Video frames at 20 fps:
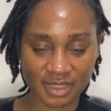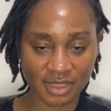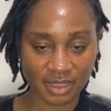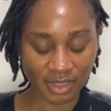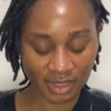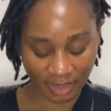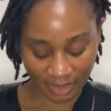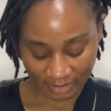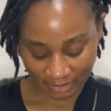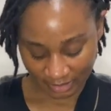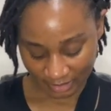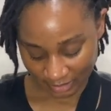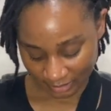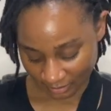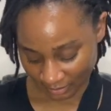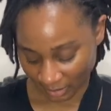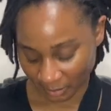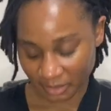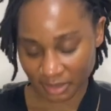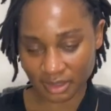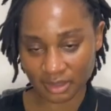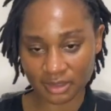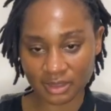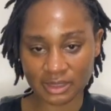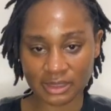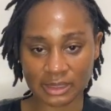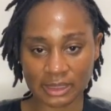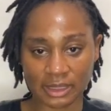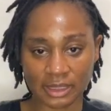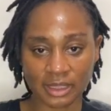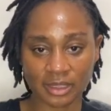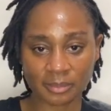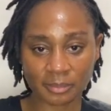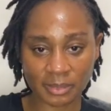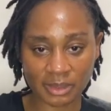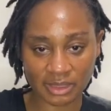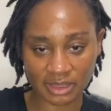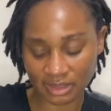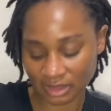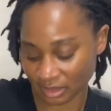Yes, I'm still in the sling,
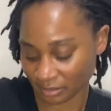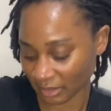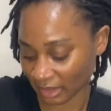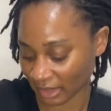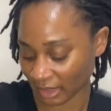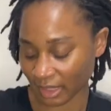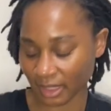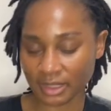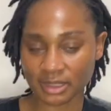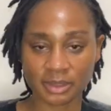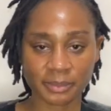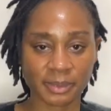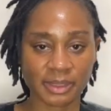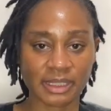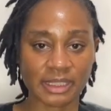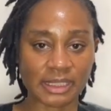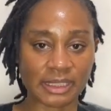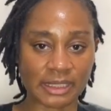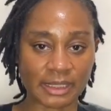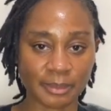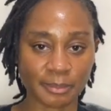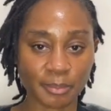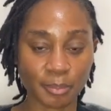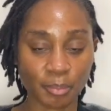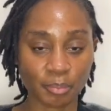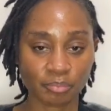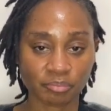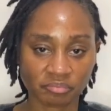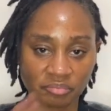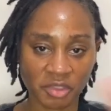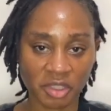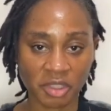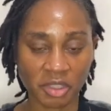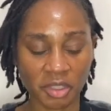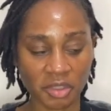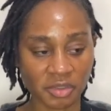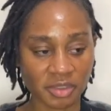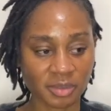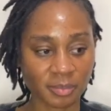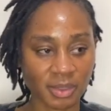but this is my last week in it. You
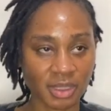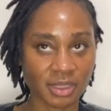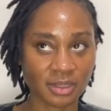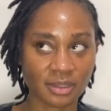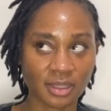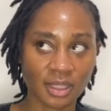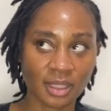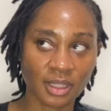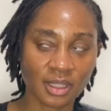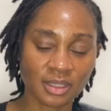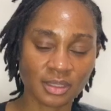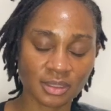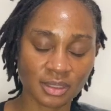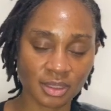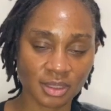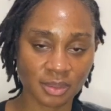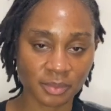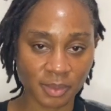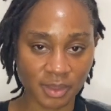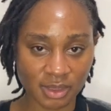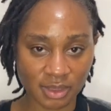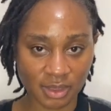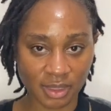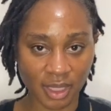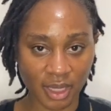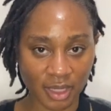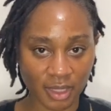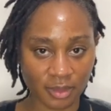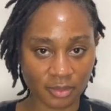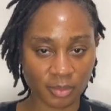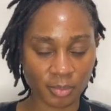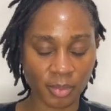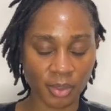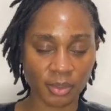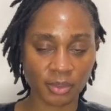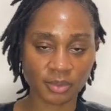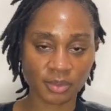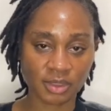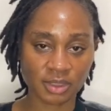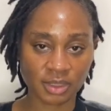know, it's been 6 weeks now
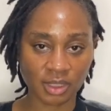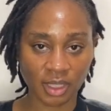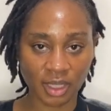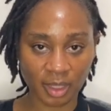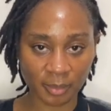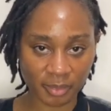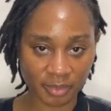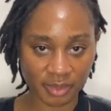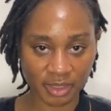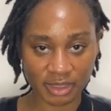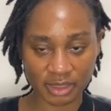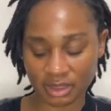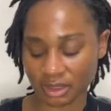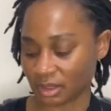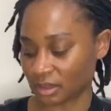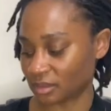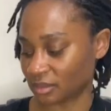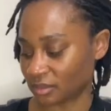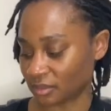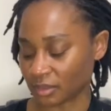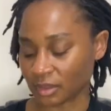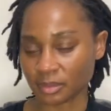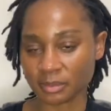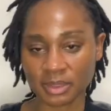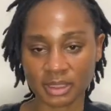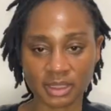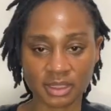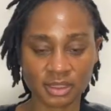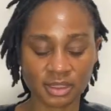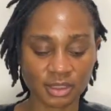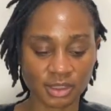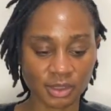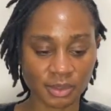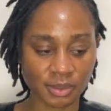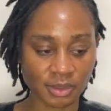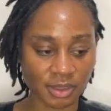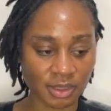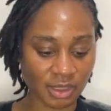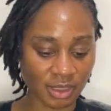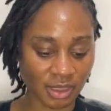post the operation for my
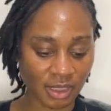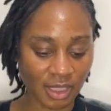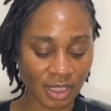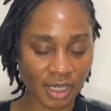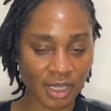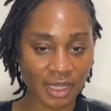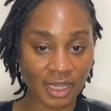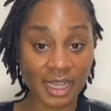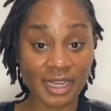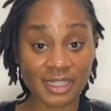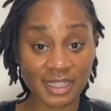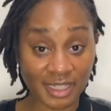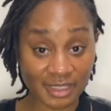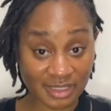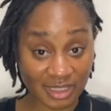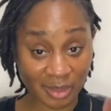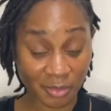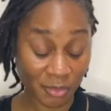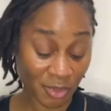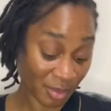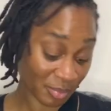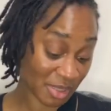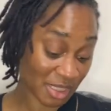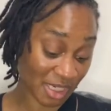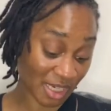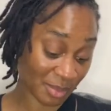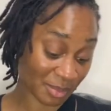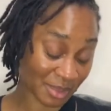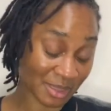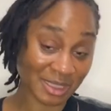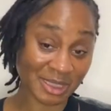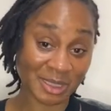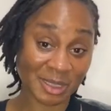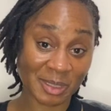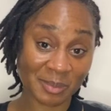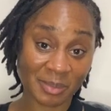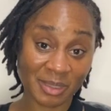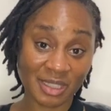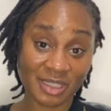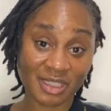shoulder. And yes, I'm wearing pajamas
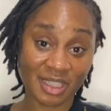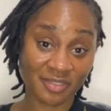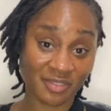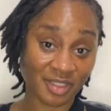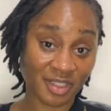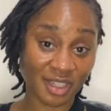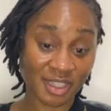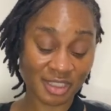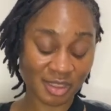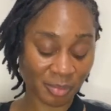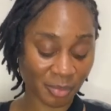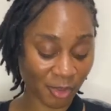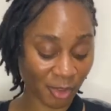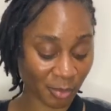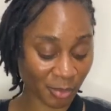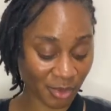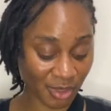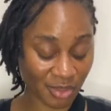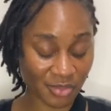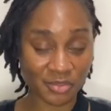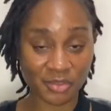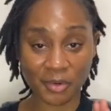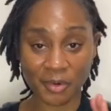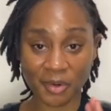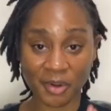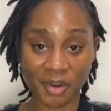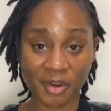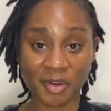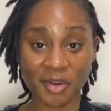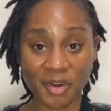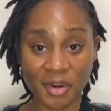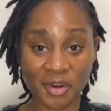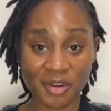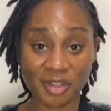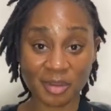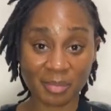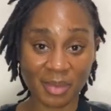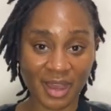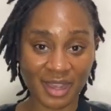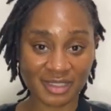because I feel like it's appropriate for
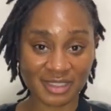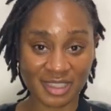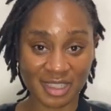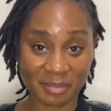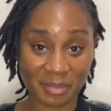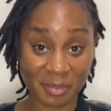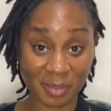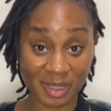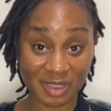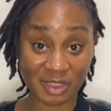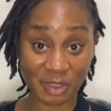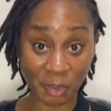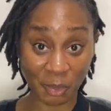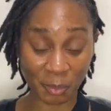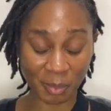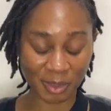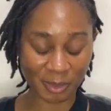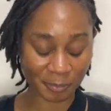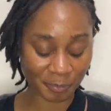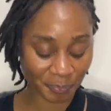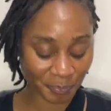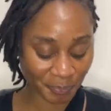the box that I'm about to open.